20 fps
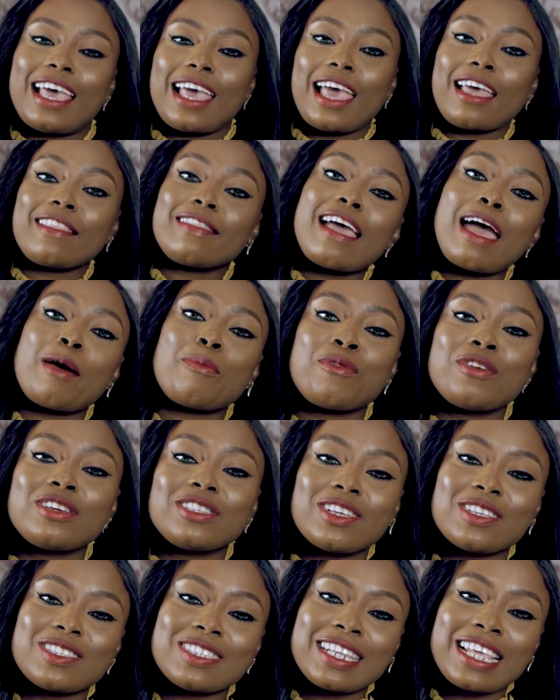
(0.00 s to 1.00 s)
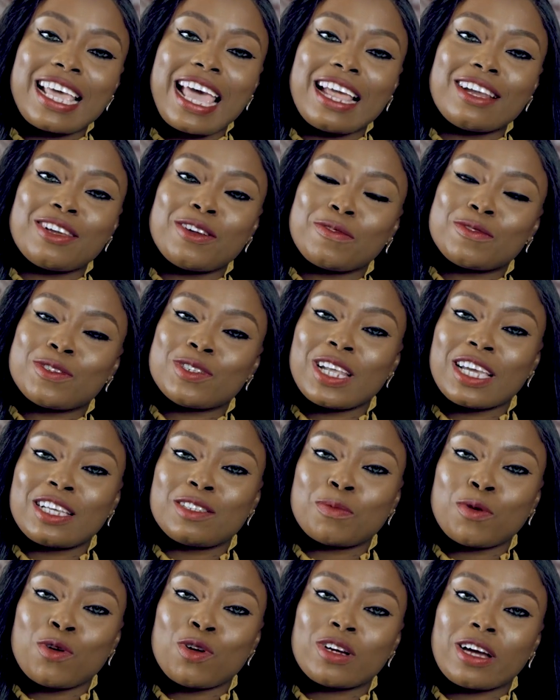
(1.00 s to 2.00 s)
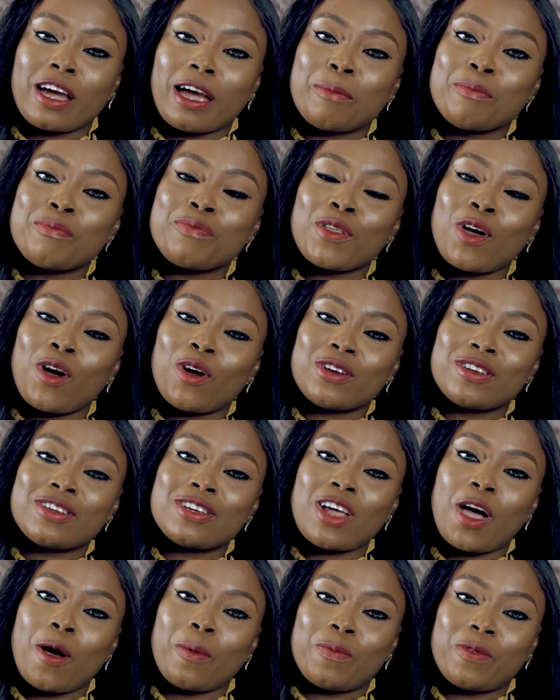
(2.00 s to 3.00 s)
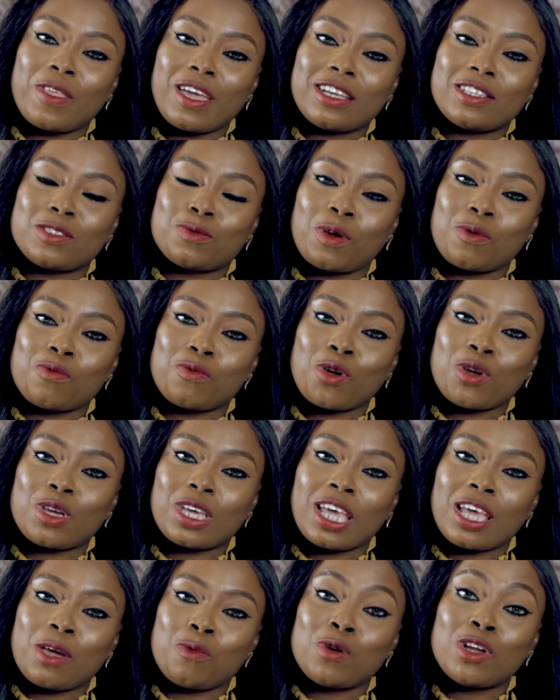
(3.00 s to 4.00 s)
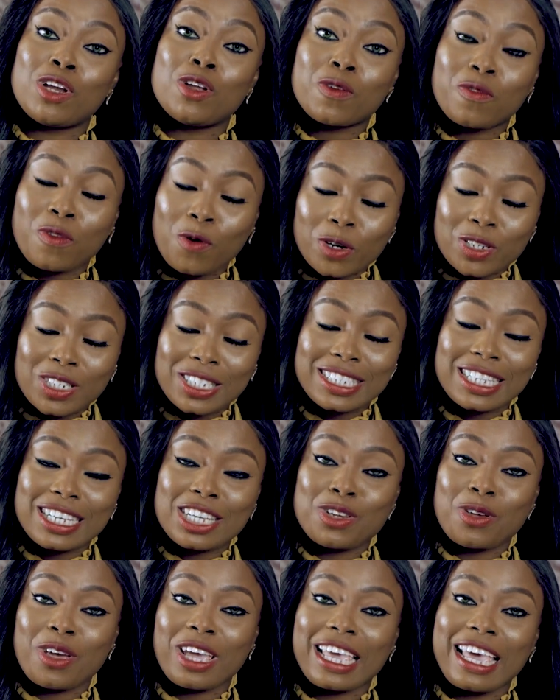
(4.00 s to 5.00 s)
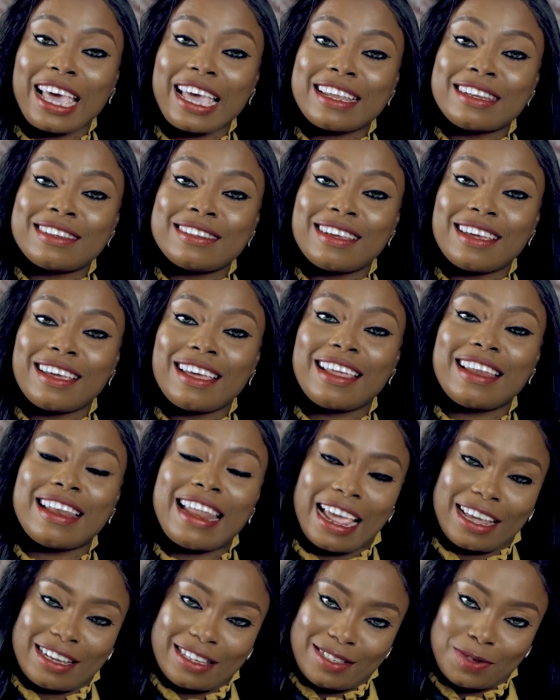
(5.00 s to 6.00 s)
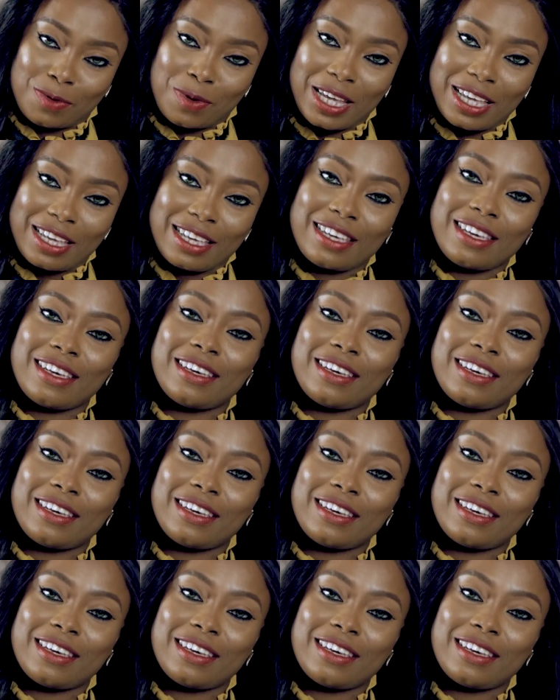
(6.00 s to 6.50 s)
And that brings us to the end of today's program on Updates with Rookie. We look forward to seeing you again next week.